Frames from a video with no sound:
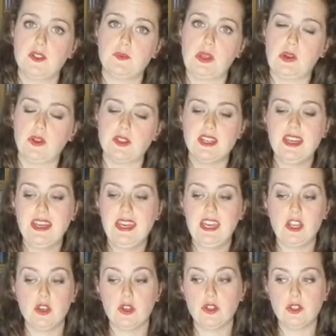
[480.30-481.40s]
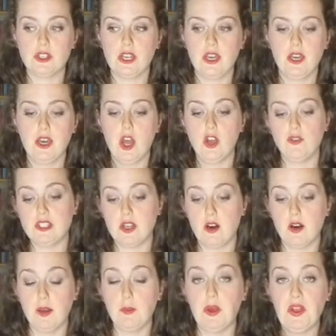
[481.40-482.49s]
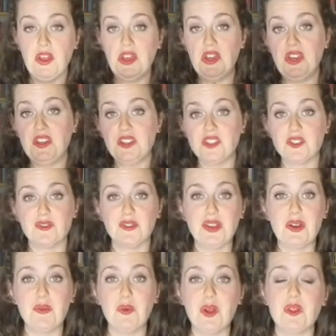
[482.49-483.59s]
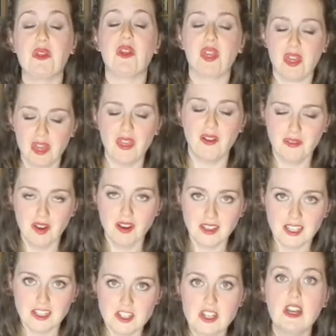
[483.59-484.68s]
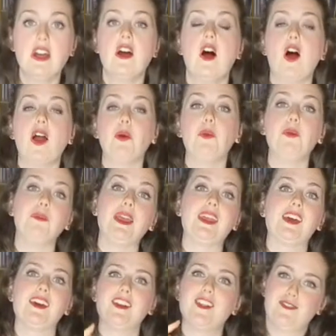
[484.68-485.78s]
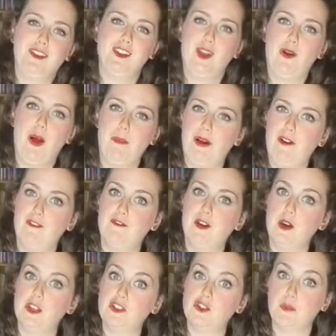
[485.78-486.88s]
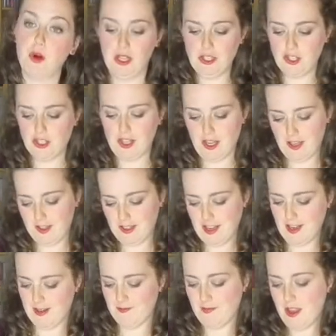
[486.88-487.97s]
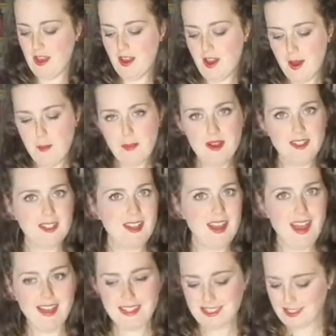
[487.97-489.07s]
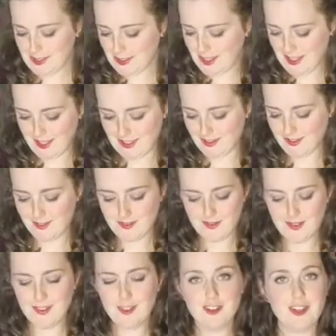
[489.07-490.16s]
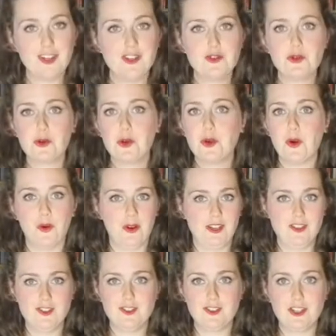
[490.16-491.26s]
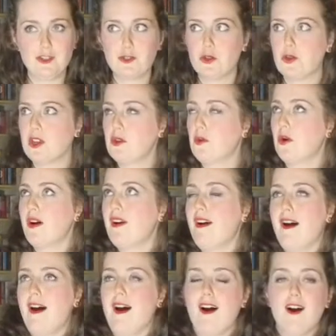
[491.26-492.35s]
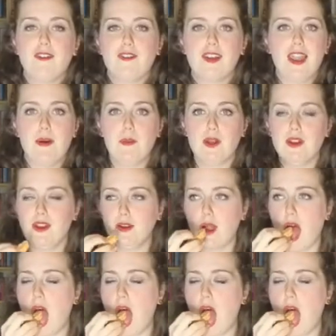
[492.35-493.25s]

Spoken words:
because it could, over time, interfere with the varnish. I will make another video about furniture polish another day. But until then, enjoy your orange, enjoy your half a lemon in